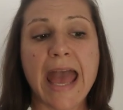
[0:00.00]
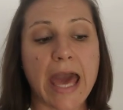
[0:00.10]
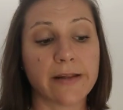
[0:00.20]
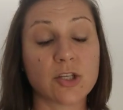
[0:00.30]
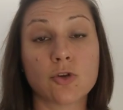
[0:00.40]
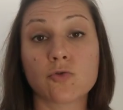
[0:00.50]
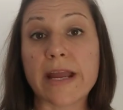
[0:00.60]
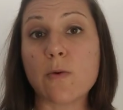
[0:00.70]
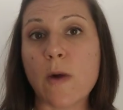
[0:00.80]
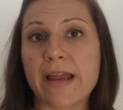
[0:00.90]
And it's a
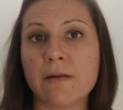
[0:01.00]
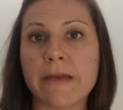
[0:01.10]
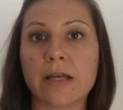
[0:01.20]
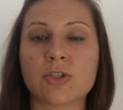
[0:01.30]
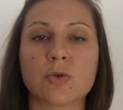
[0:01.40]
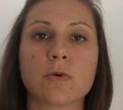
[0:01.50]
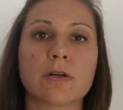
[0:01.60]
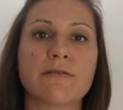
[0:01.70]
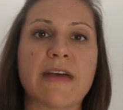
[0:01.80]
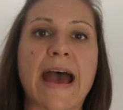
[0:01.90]
great way to make
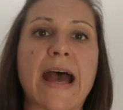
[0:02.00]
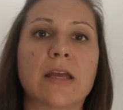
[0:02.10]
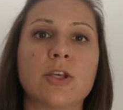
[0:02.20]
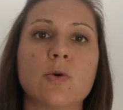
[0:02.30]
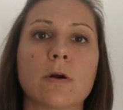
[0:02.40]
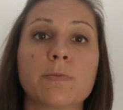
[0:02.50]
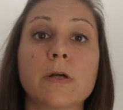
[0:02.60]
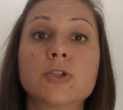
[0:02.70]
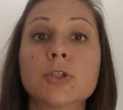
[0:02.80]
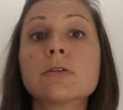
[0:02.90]
sure that your
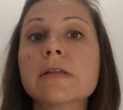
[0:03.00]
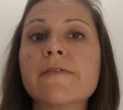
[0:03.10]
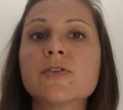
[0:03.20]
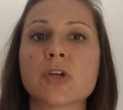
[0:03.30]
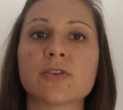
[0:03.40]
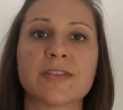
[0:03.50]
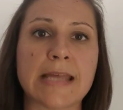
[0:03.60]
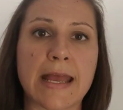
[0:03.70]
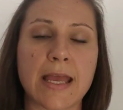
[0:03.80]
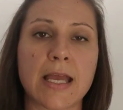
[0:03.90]
blood sugar levels are
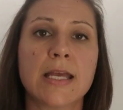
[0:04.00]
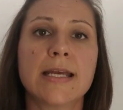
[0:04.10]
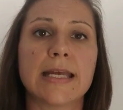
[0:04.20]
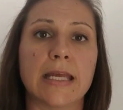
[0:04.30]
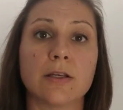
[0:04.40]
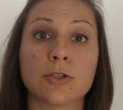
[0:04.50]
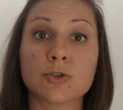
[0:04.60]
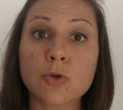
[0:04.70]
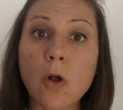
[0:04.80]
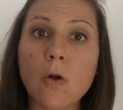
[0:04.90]
staying in
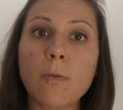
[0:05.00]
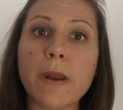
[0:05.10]
control,